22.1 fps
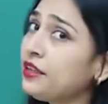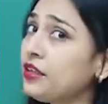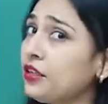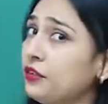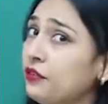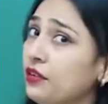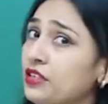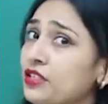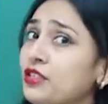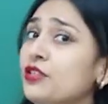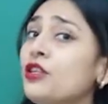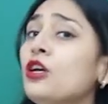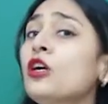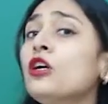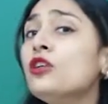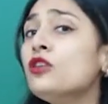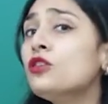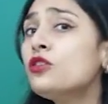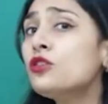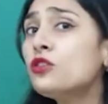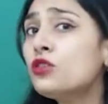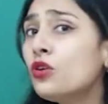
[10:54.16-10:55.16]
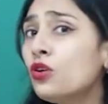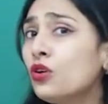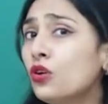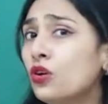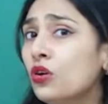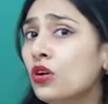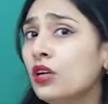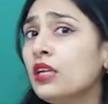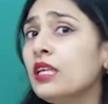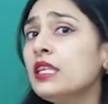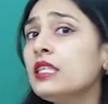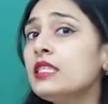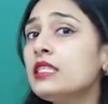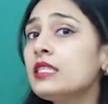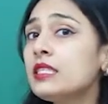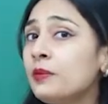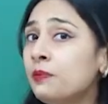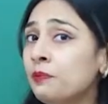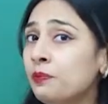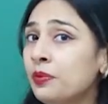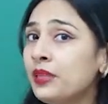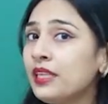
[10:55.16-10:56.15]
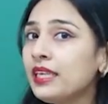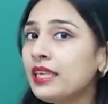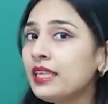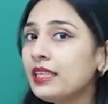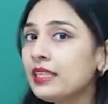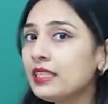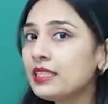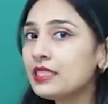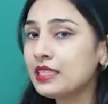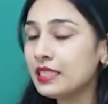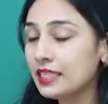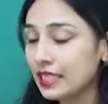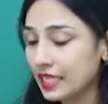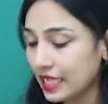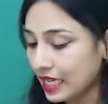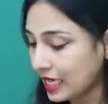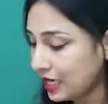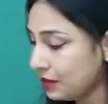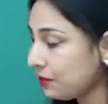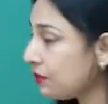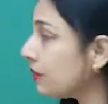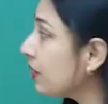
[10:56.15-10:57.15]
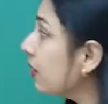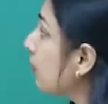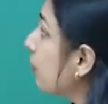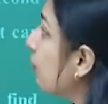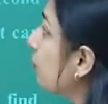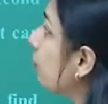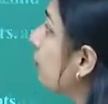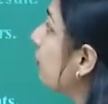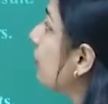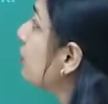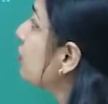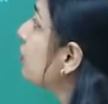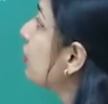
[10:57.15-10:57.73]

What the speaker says: equation. So simply this name, which